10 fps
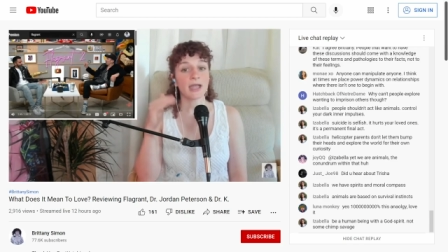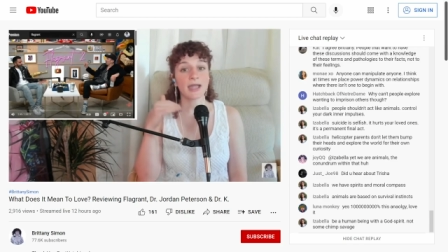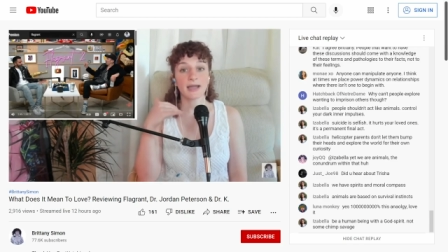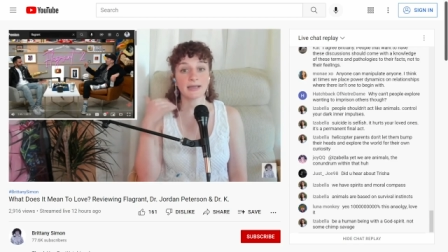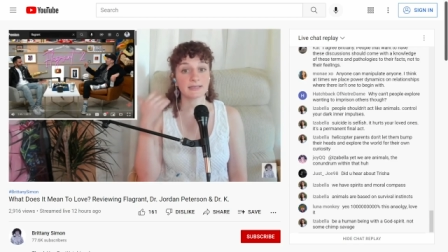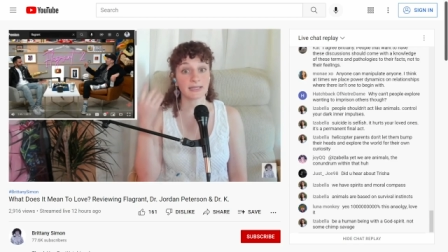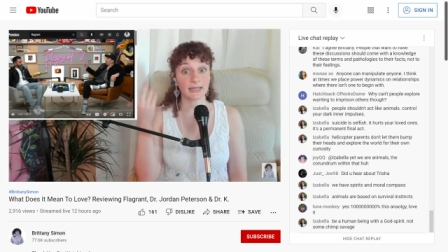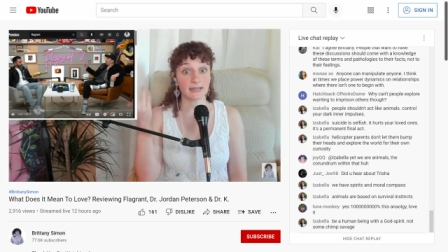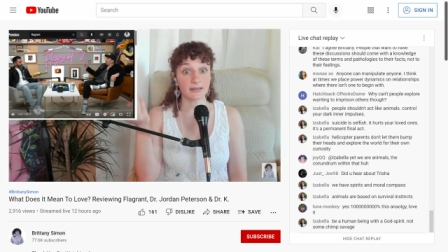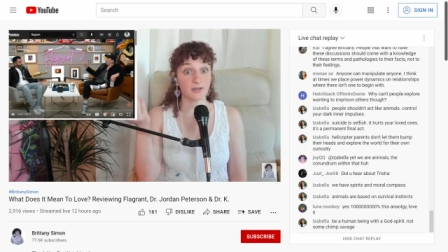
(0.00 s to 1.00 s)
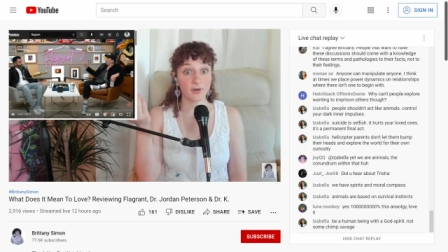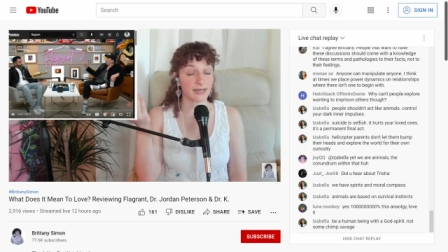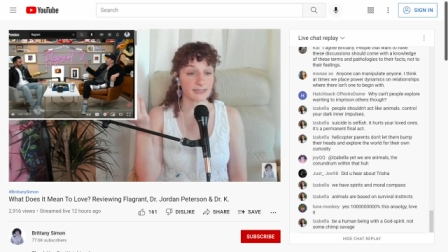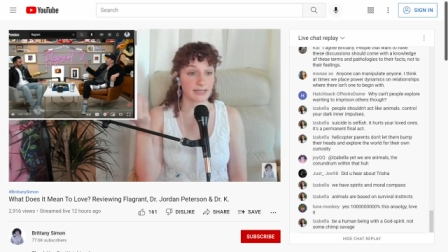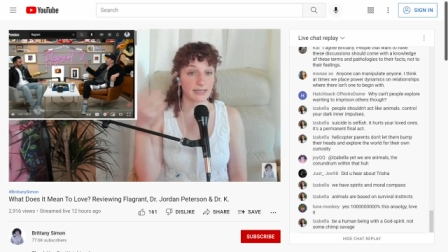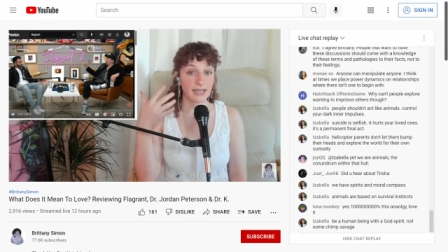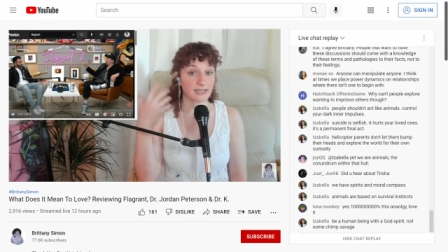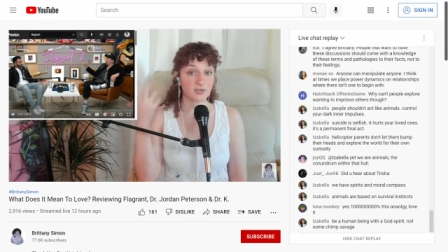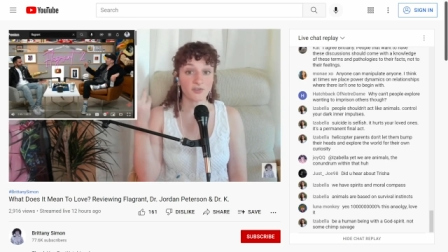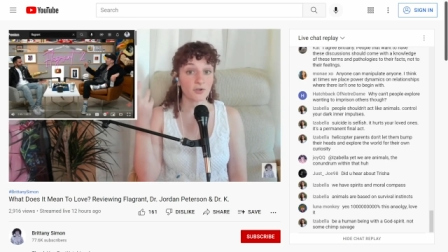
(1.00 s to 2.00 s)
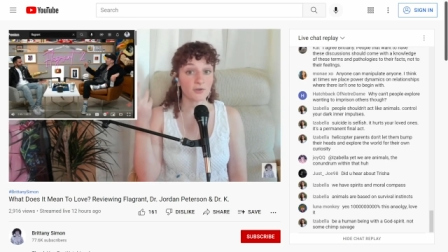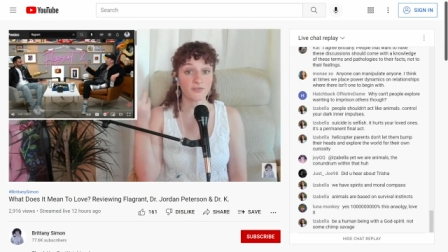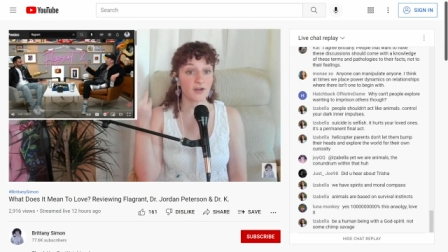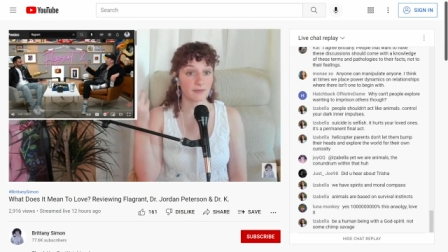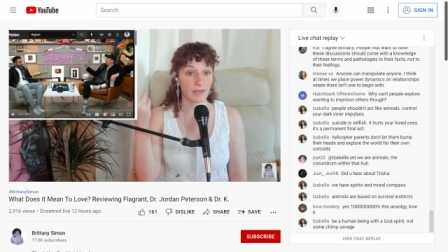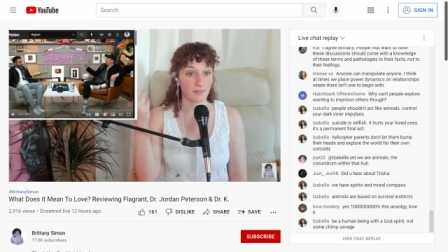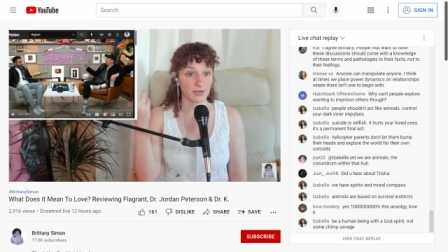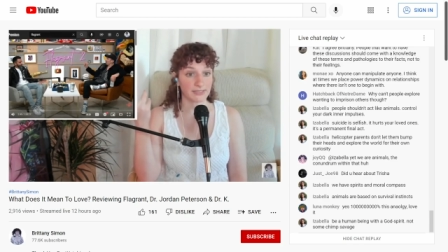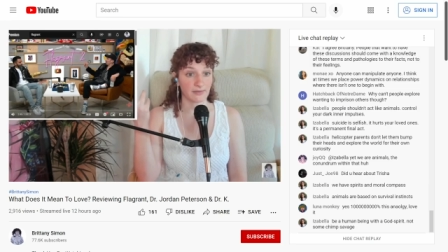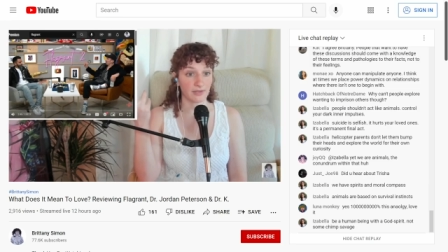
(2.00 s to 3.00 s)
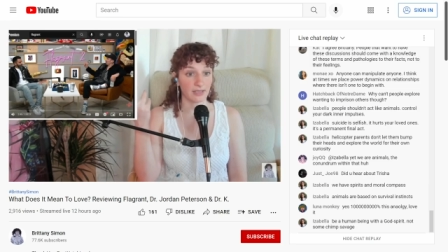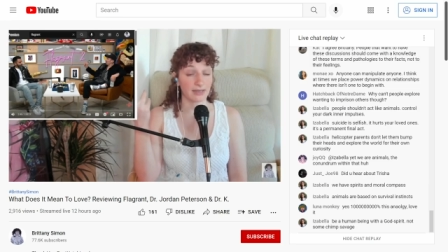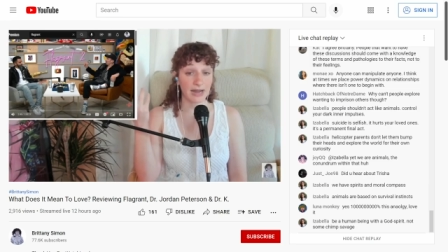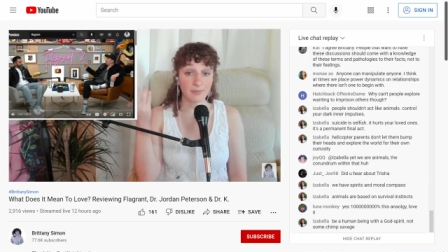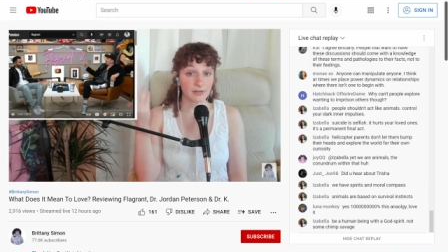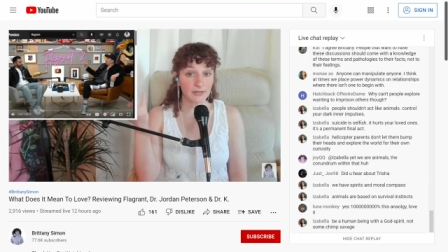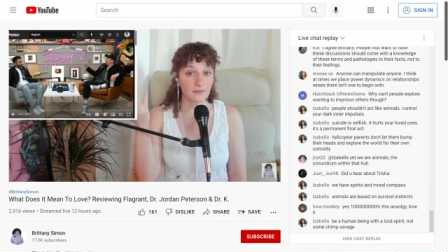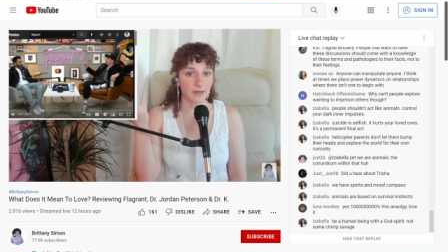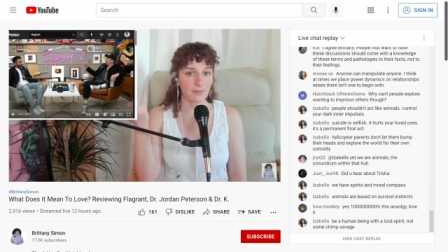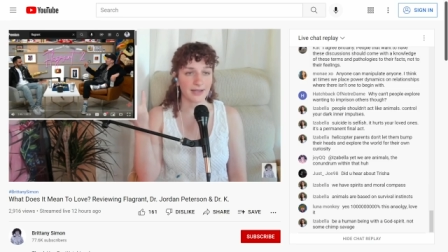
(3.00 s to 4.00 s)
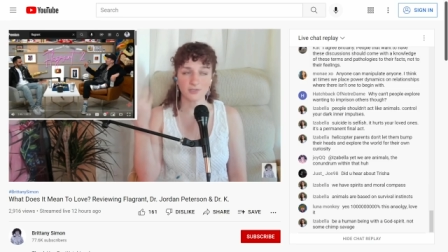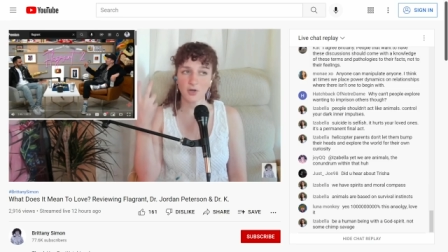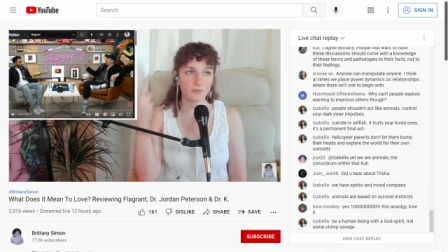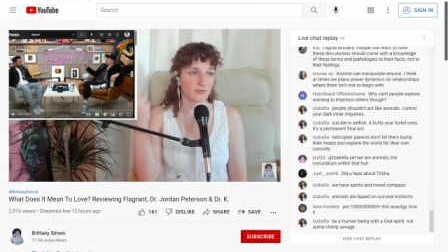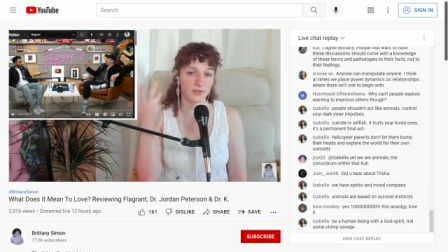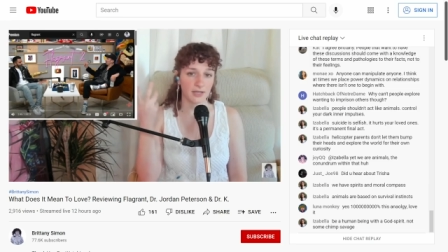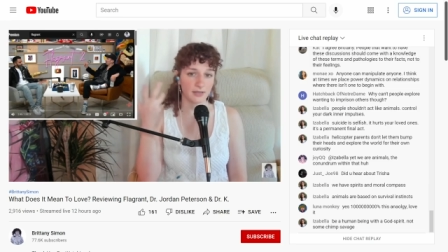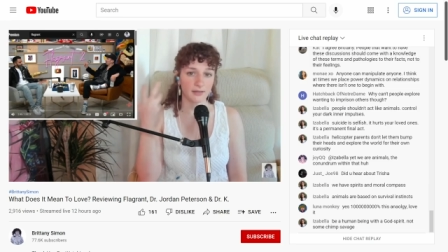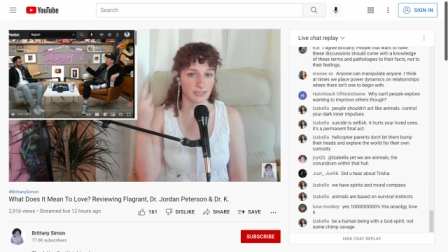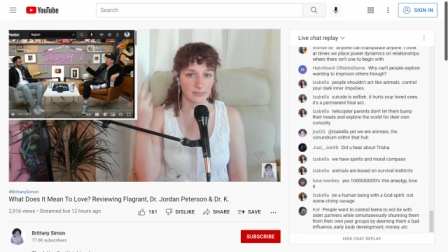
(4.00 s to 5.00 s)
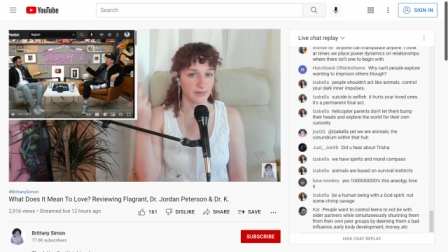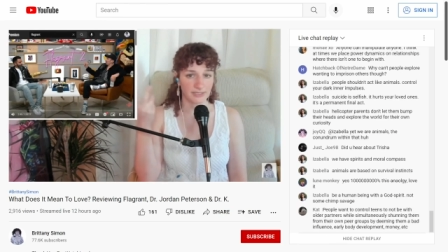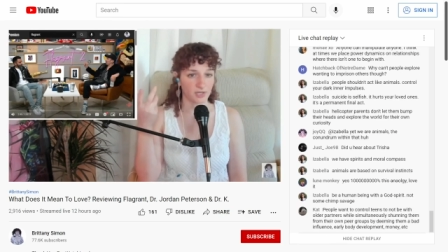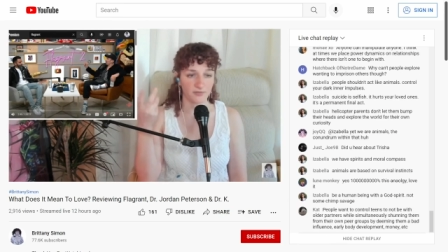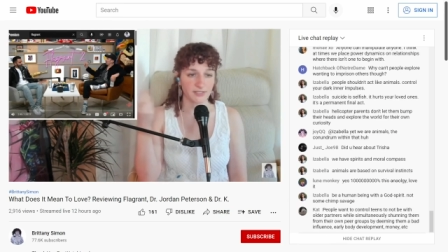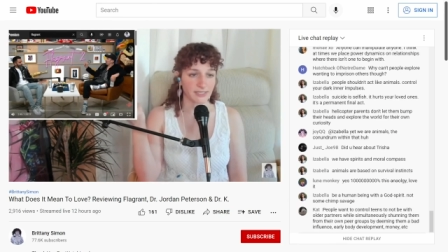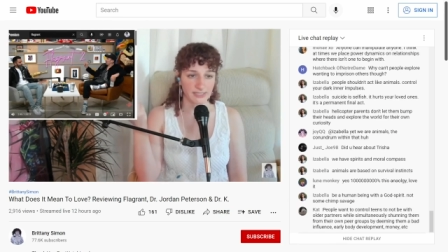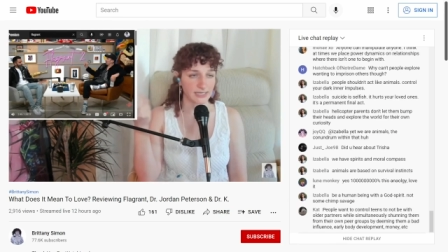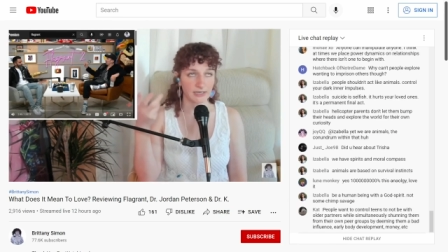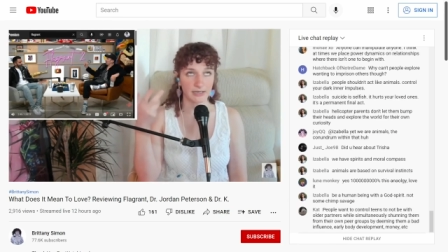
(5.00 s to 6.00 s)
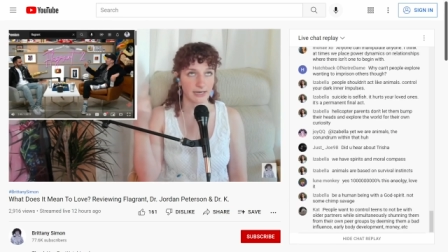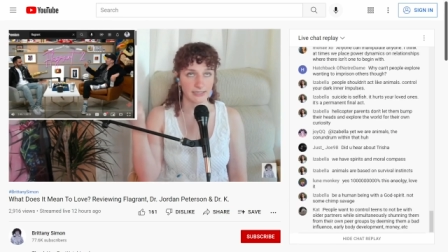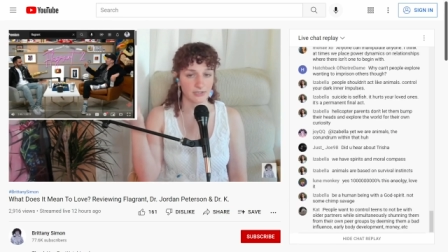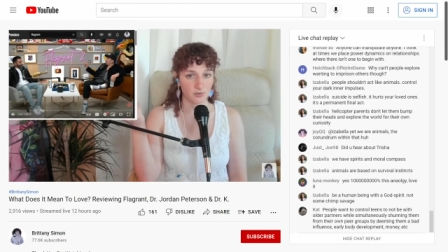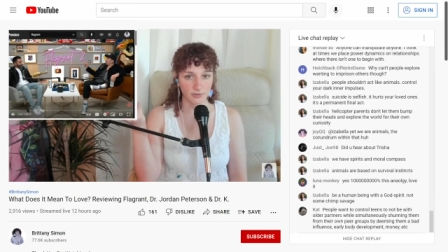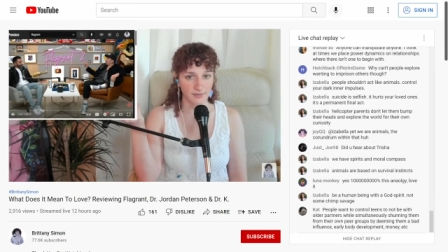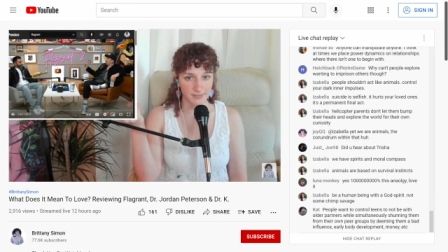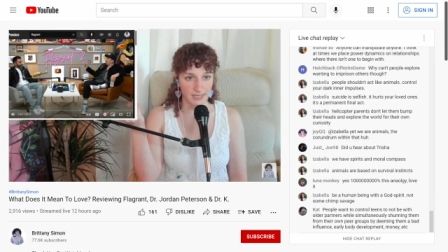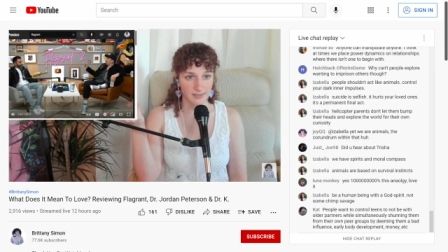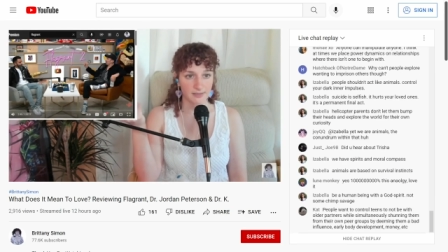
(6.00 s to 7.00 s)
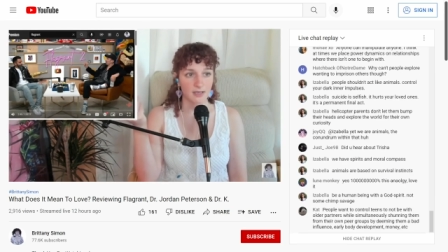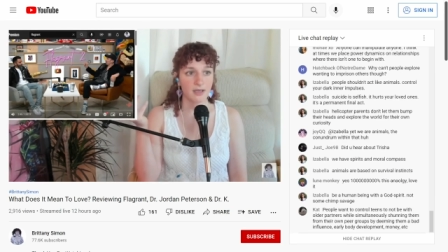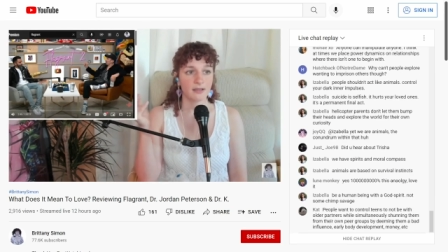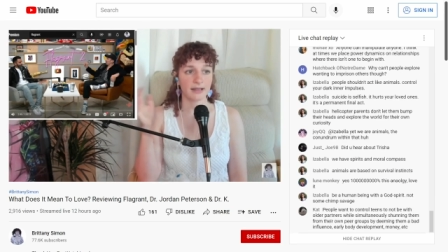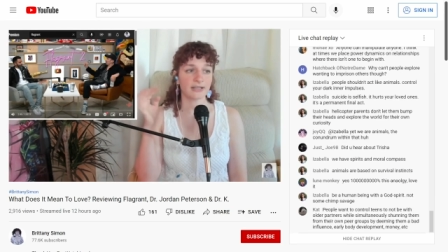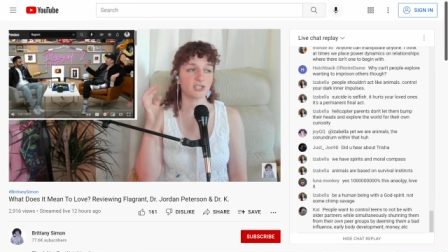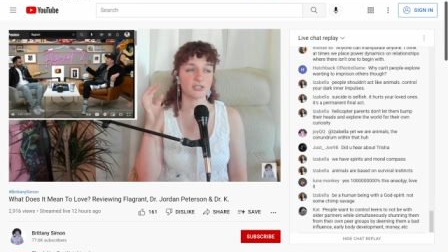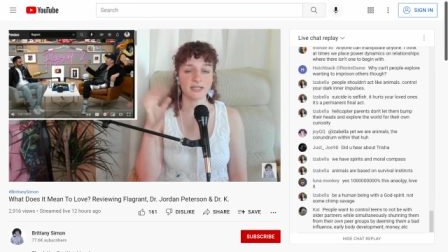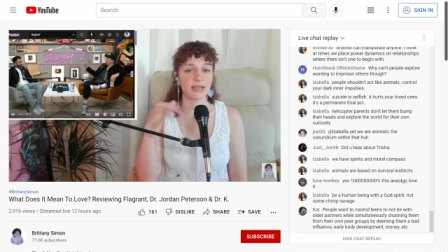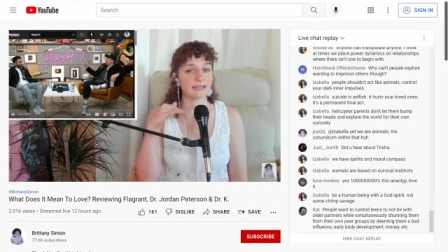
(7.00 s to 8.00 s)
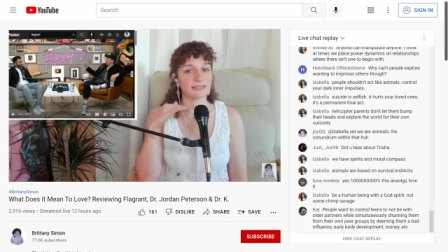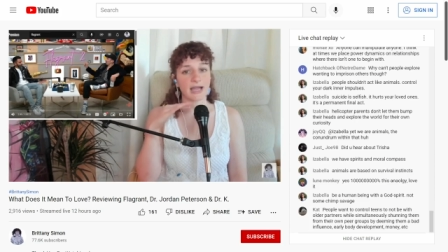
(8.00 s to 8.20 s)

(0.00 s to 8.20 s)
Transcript: And he, great is like he has good fond memories of it and i believe him i don't think it's a big deal if a 16 and an 18 year old have sex like i just think that's